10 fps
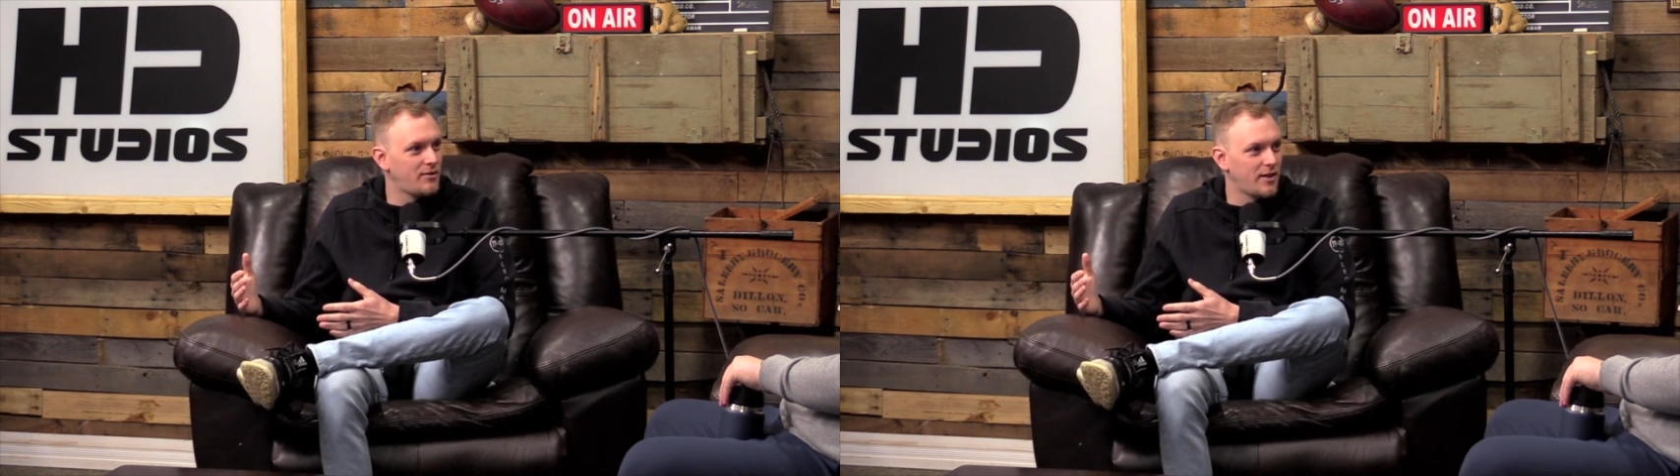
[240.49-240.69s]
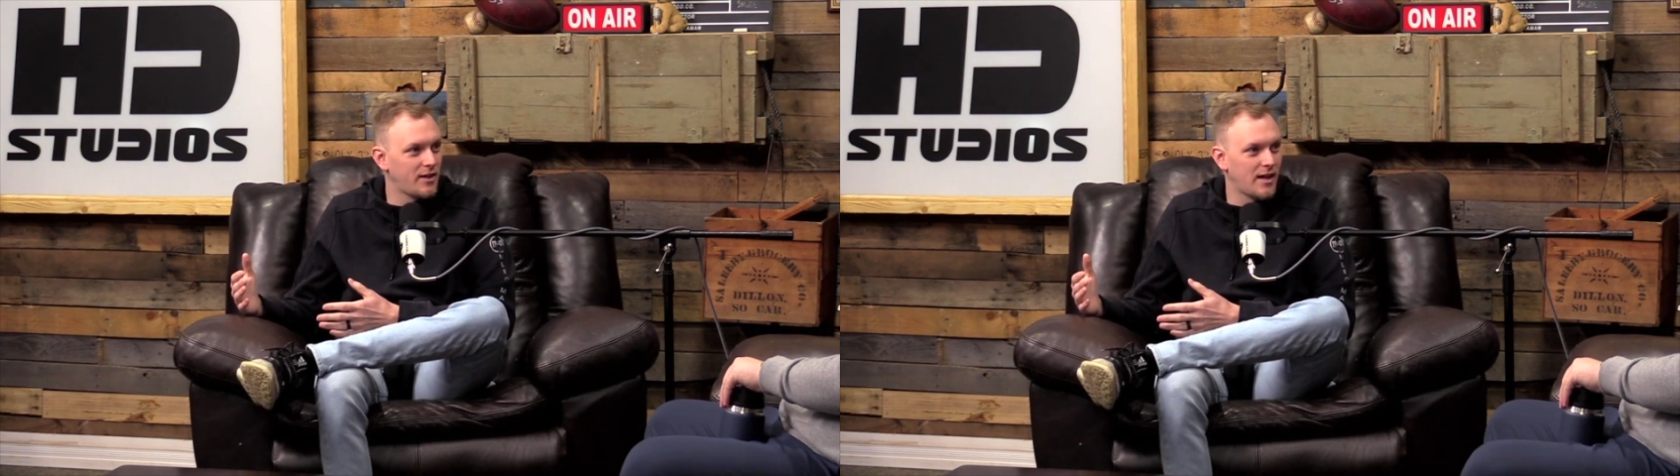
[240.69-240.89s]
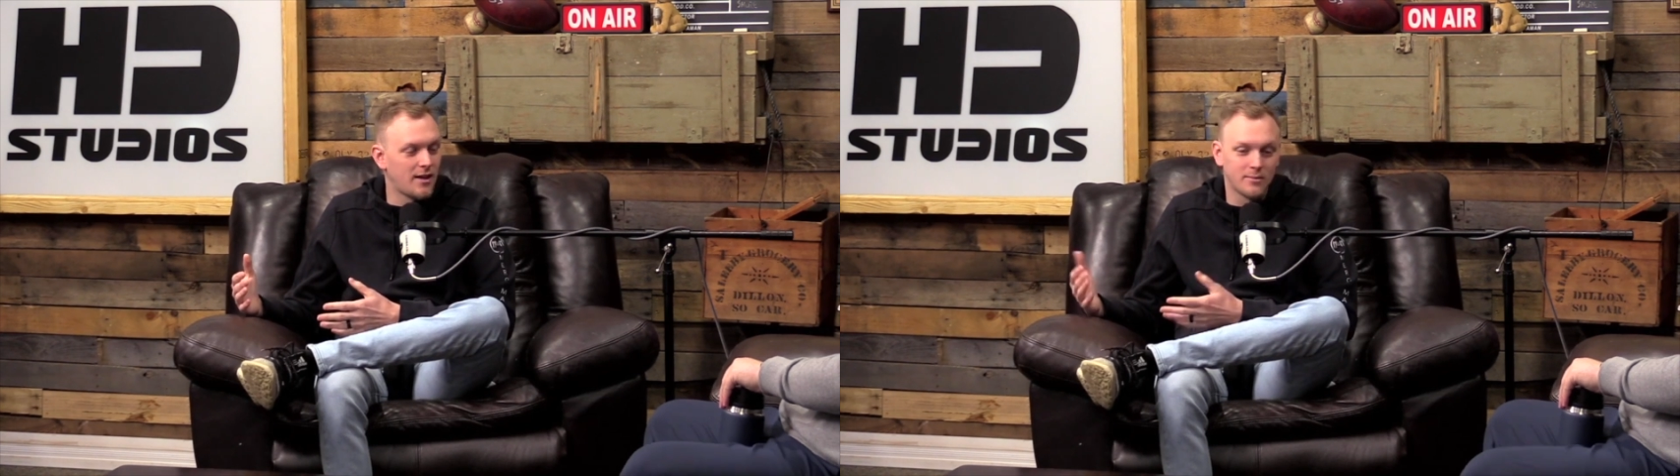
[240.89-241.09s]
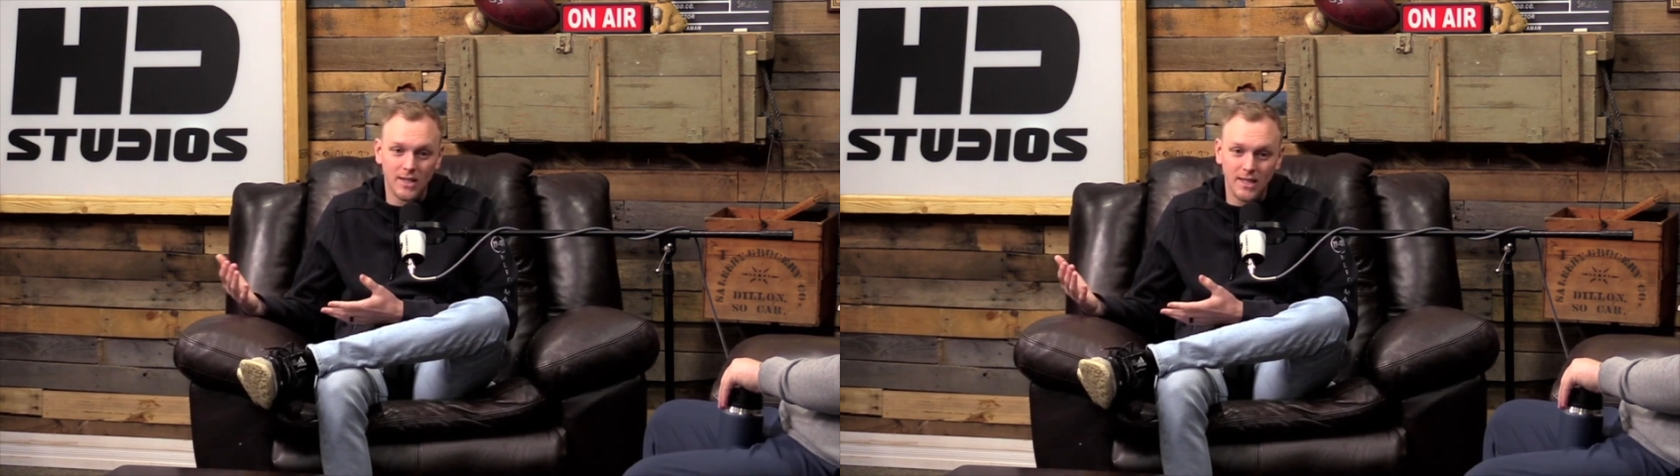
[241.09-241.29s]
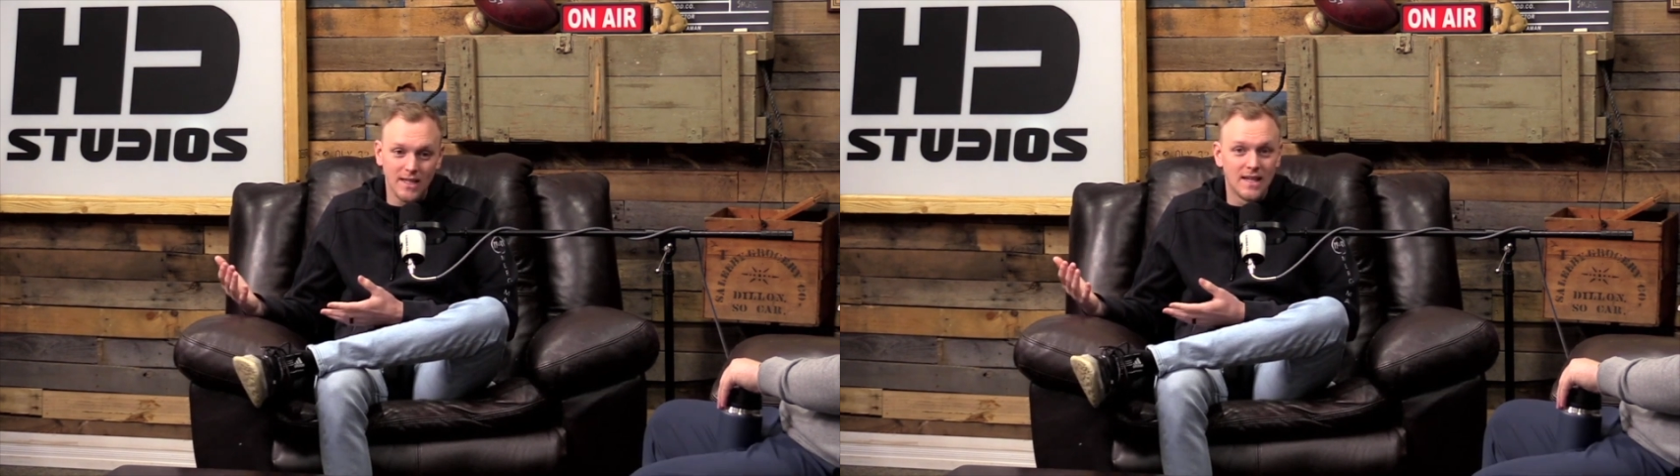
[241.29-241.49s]
to figure it out. Yeah.
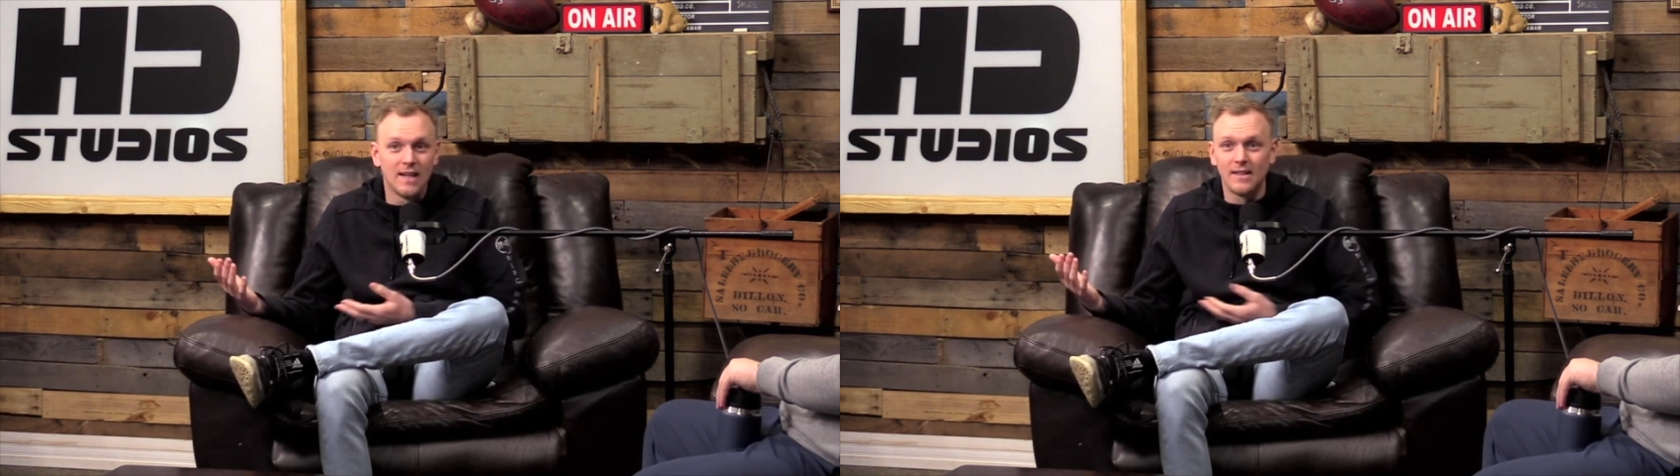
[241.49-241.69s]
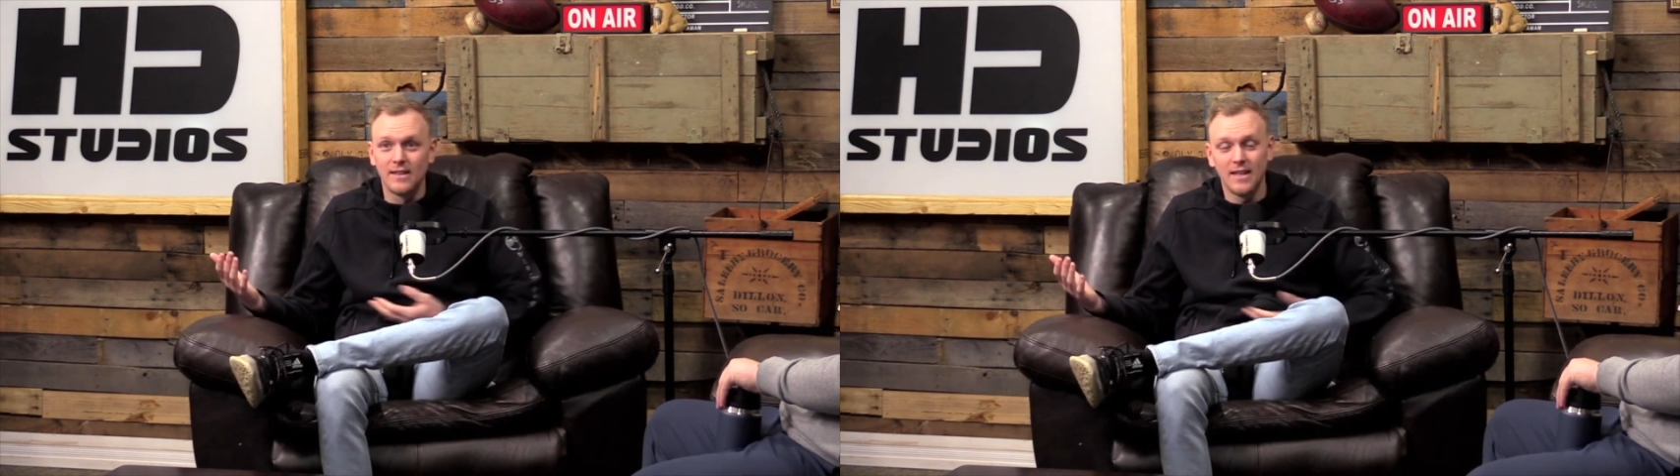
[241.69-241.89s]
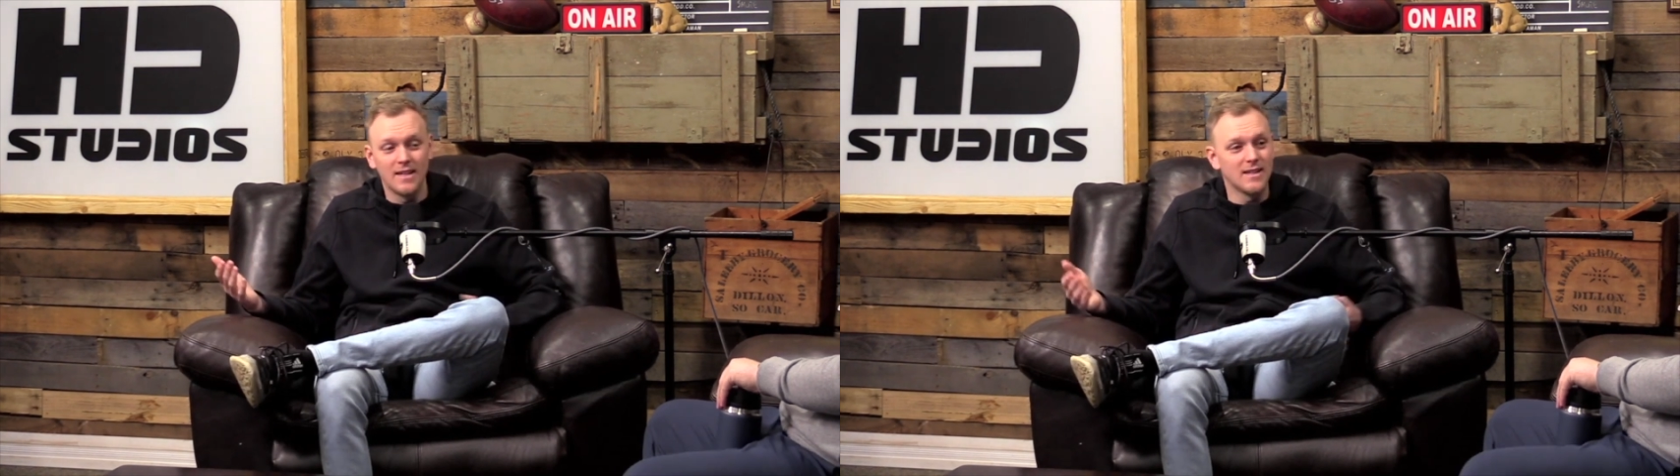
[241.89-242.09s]
But the thing